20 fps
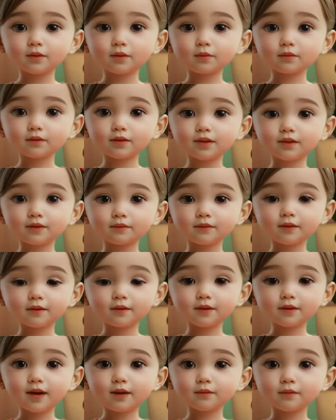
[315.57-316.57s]
cookies
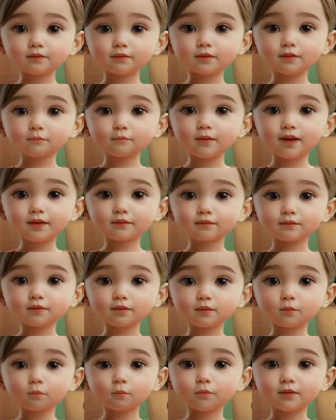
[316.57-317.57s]
and tells the best
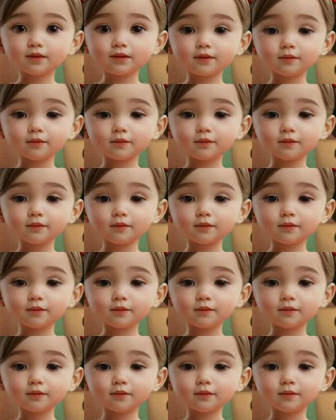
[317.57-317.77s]
stories.